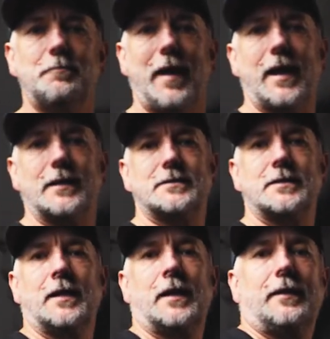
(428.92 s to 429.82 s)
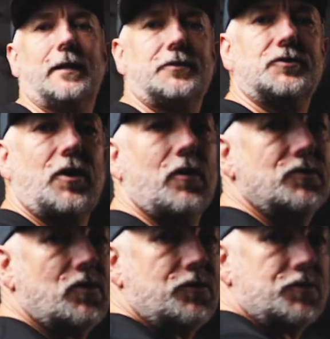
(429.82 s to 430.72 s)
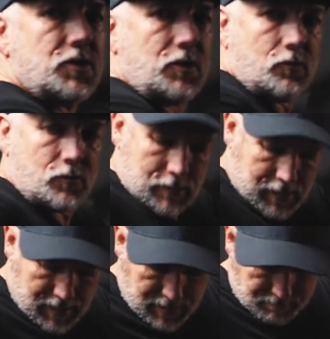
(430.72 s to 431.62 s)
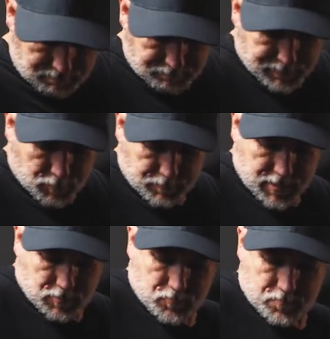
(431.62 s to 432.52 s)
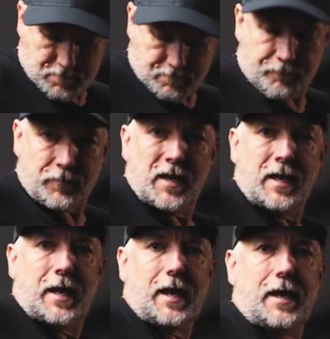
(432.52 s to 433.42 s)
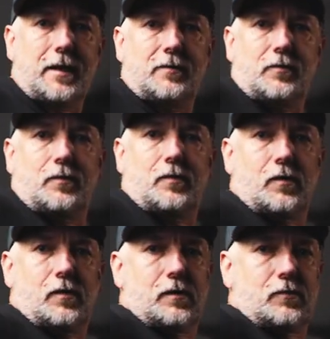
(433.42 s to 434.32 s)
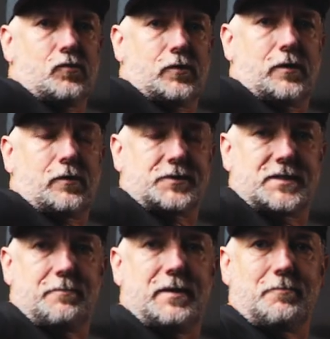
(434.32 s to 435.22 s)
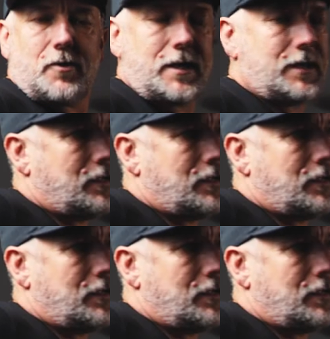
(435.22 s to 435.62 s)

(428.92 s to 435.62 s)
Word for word: bags that just goes onto your um, belt buckle and oh you got to see a bit of my